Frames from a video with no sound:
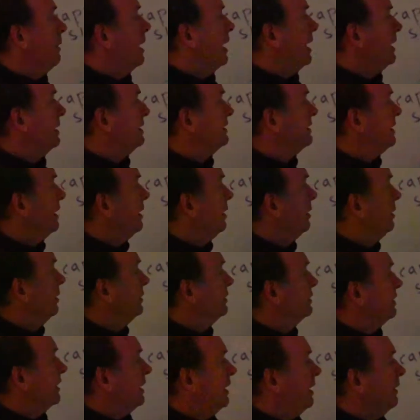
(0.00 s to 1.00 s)
by
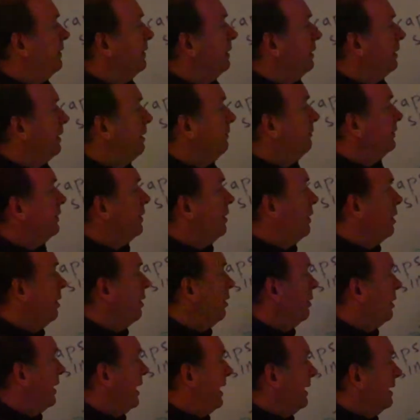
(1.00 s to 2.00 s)
cells in the lymph
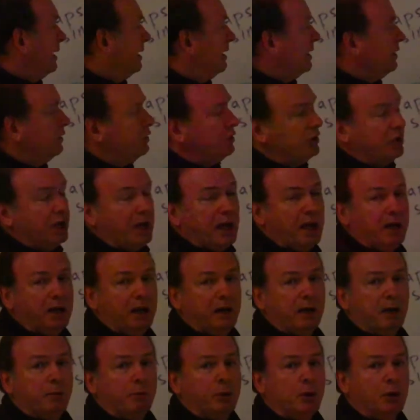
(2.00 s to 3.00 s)
node and initiate
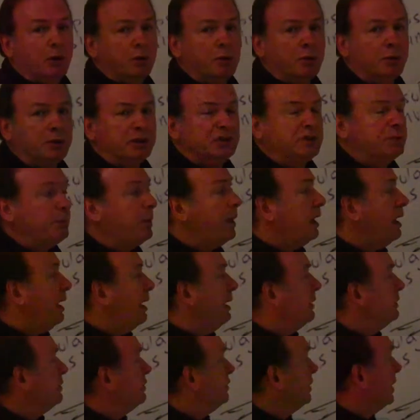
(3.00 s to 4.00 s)
an immune
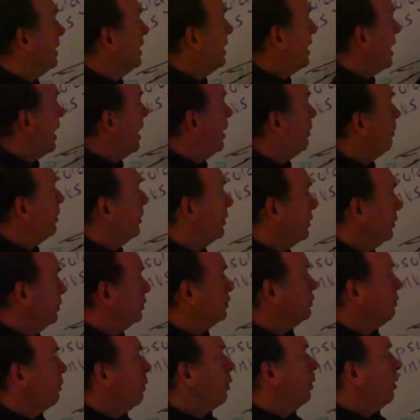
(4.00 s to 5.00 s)
response and
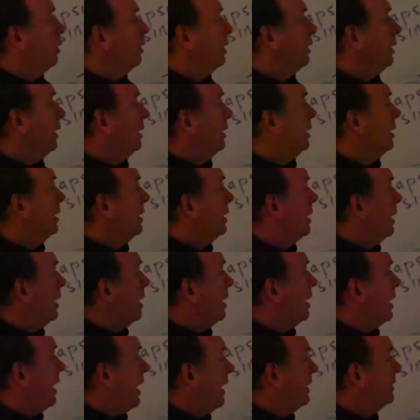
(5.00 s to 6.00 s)
produce more
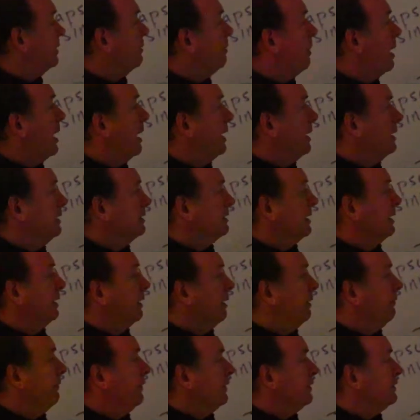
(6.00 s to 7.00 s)
antibodies and
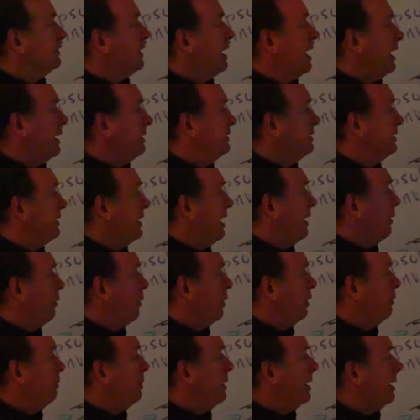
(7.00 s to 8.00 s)
lymphocytes that
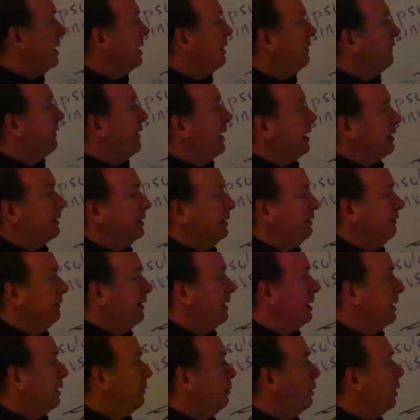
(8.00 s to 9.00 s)
would be effective in
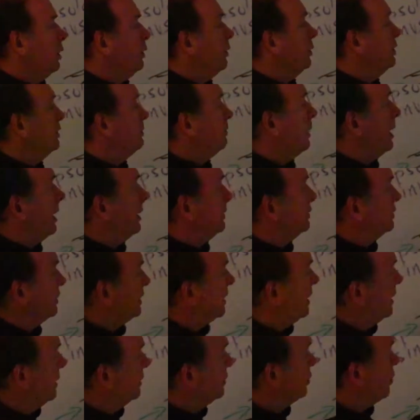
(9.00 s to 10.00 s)
an immune response
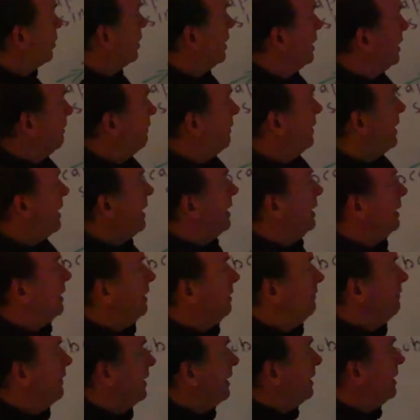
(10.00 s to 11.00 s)
against whatever that
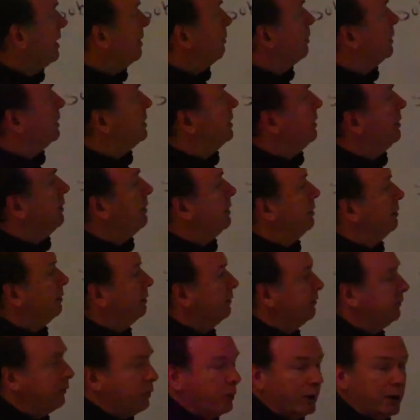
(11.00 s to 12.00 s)
invading material or
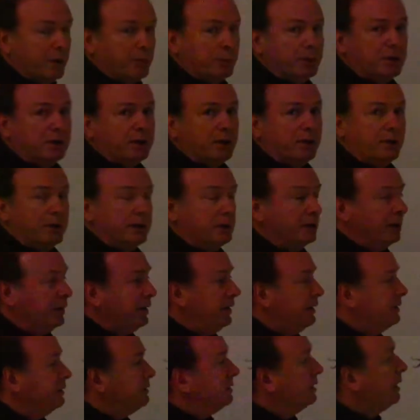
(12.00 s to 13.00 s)
foreign material
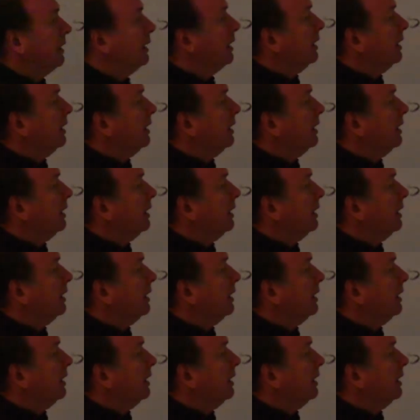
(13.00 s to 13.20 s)
is